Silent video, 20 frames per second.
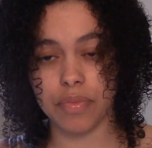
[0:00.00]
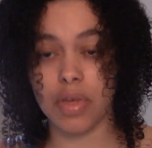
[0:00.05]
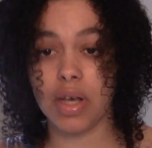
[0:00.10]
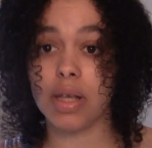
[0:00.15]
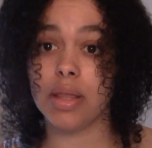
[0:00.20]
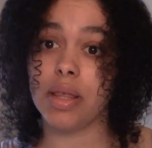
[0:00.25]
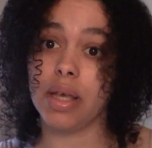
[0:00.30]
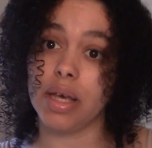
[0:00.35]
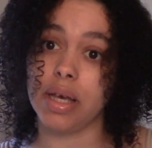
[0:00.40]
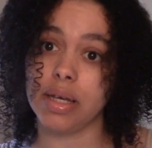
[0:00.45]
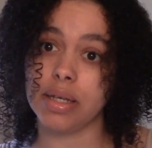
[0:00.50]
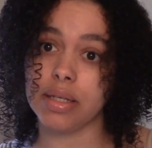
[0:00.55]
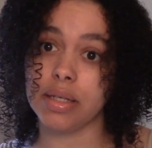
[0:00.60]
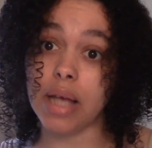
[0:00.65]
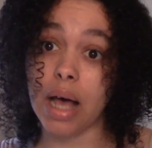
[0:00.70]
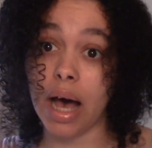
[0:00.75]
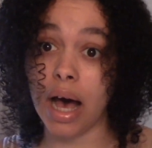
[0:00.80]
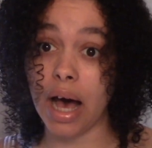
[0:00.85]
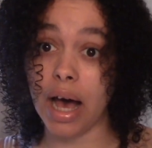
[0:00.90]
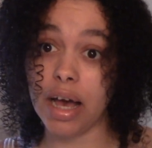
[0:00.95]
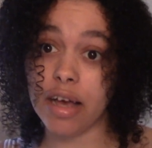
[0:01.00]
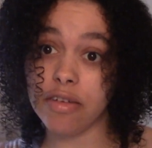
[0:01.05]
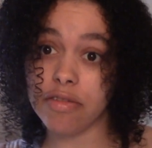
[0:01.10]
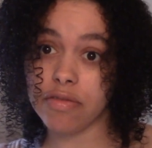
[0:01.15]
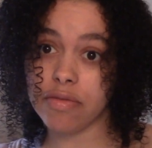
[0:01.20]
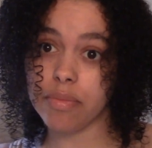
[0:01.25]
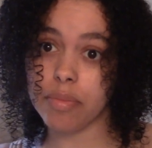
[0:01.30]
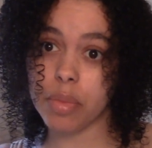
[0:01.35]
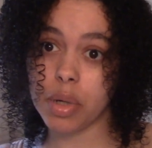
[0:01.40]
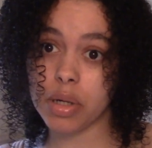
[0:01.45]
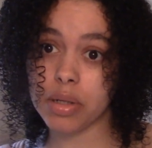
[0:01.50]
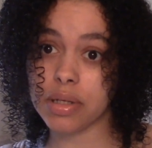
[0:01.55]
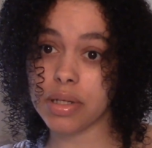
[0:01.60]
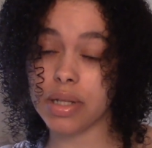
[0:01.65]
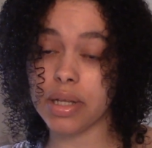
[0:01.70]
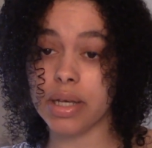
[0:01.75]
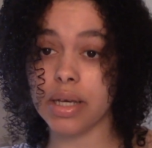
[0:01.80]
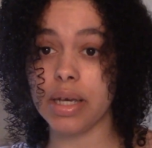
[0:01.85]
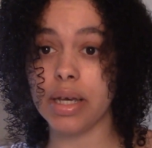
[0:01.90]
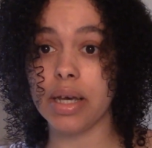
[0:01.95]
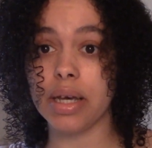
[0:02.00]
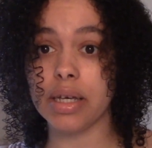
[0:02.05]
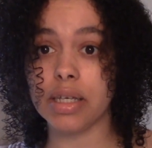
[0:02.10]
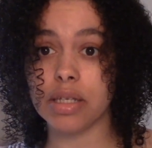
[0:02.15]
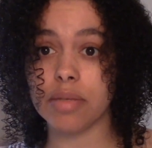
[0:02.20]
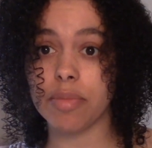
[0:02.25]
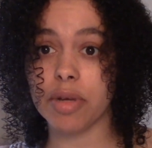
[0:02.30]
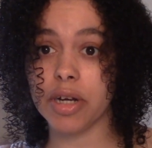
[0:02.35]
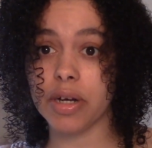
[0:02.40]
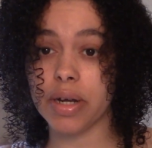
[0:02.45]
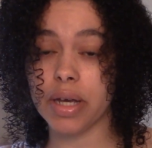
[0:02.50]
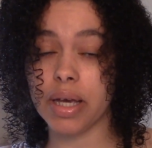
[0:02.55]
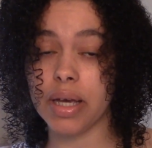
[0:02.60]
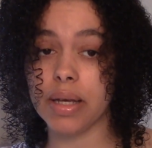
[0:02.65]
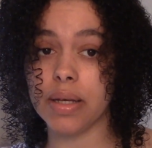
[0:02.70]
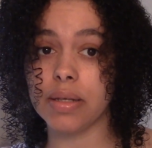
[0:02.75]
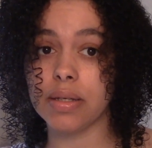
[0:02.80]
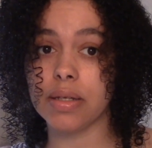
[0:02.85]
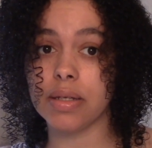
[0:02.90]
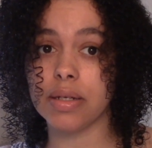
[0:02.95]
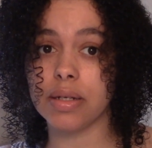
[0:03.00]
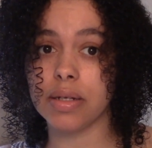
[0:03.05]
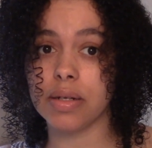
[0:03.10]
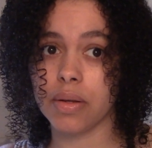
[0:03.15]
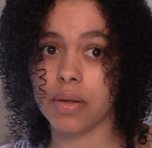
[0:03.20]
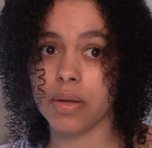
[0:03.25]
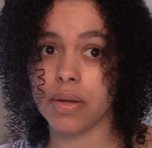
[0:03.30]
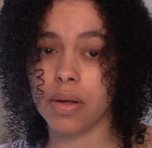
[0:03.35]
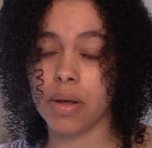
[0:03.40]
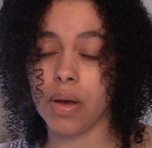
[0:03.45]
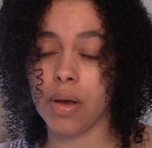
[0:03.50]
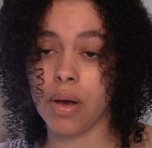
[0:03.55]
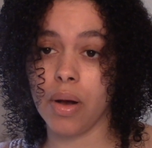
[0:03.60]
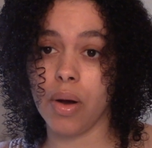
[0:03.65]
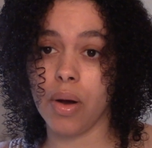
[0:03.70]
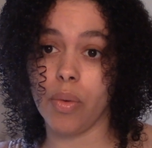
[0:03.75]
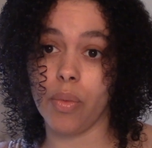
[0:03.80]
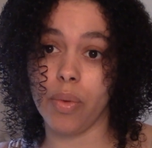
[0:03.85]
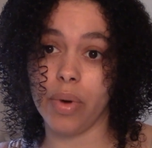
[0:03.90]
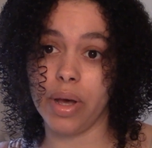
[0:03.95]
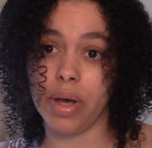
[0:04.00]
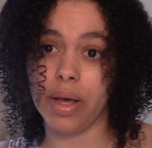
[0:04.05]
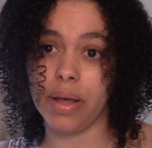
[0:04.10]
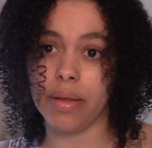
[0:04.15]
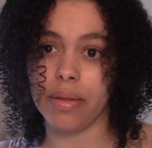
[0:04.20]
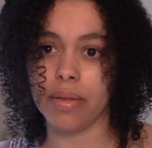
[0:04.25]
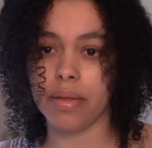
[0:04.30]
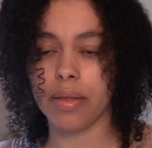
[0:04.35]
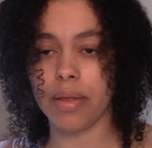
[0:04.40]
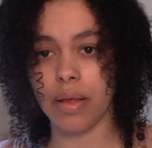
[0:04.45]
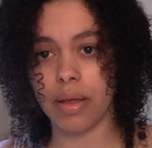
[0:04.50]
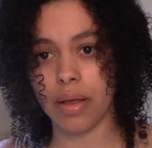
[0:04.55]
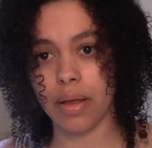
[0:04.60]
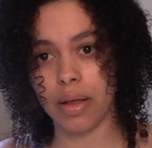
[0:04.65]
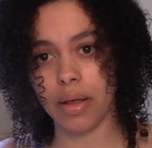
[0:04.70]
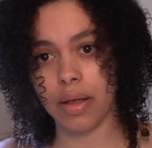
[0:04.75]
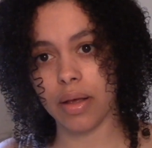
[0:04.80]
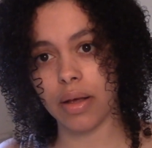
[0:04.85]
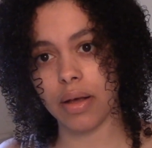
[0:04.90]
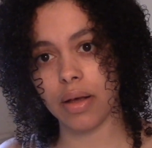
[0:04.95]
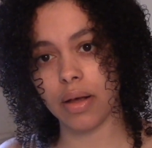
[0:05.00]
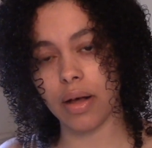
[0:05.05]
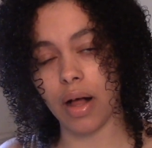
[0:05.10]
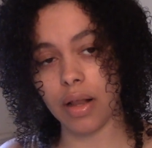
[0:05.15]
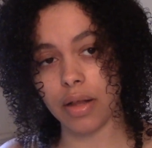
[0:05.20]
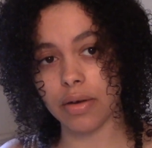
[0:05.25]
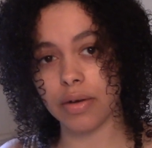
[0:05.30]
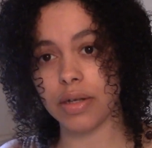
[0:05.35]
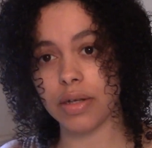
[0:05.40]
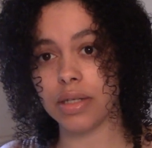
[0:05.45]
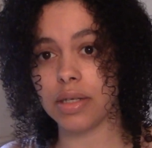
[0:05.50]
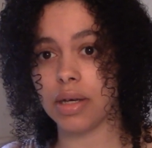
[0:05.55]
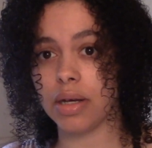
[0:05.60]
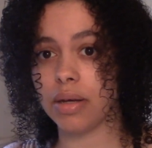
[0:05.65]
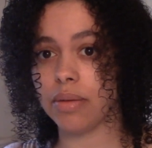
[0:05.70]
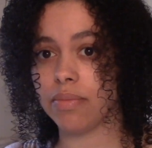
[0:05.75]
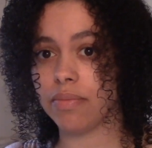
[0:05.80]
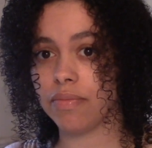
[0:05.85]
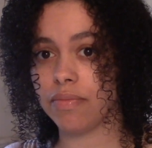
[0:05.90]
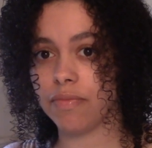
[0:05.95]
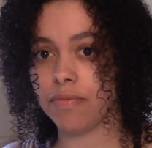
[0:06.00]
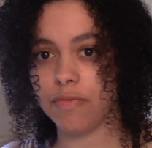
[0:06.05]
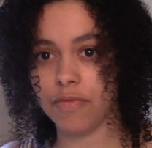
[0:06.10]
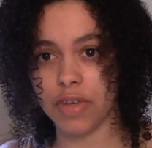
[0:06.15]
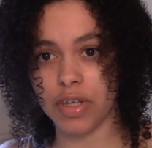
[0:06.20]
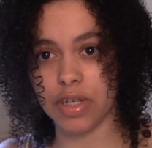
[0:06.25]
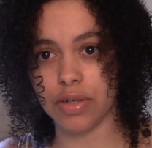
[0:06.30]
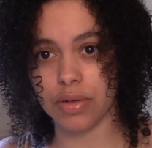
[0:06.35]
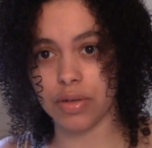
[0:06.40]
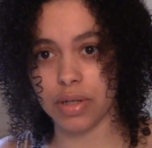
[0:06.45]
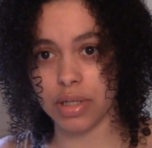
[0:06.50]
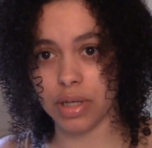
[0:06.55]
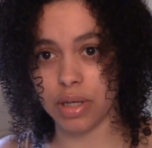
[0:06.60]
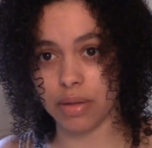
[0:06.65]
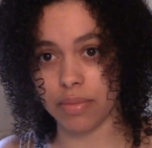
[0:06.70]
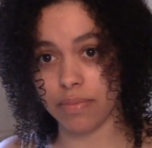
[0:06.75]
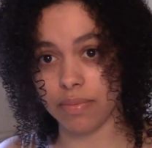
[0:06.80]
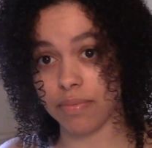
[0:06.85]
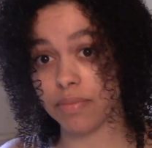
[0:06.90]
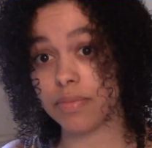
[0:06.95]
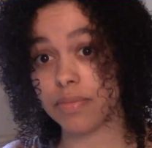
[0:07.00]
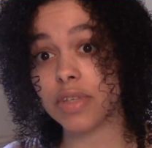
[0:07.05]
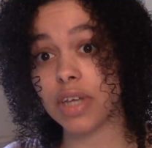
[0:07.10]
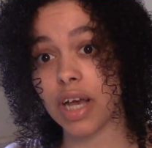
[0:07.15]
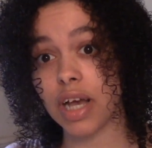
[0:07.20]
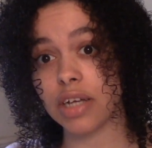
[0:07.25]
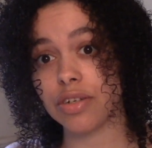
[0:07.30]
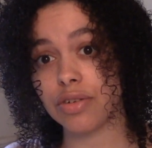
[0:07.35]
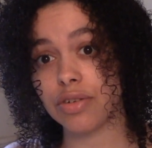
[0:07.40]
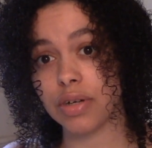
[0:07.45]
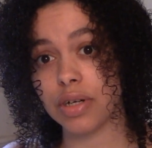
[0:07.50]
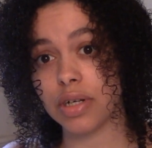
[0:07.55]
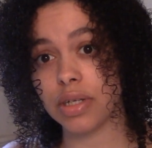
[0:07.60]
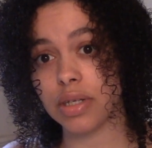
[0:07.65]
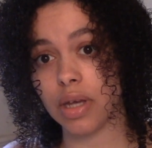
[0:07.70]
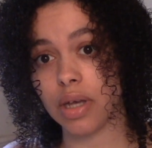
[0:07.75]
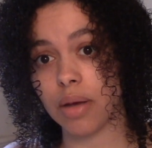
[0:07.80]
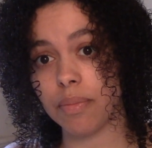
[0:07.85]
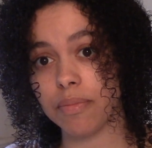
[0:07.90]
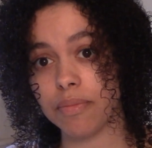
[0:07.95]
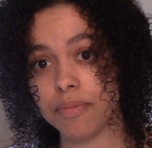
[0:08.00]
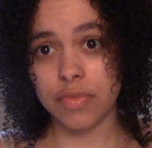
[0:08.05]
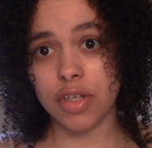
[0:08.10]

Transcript: things I've personally experienced with colorism, featurism, texturism.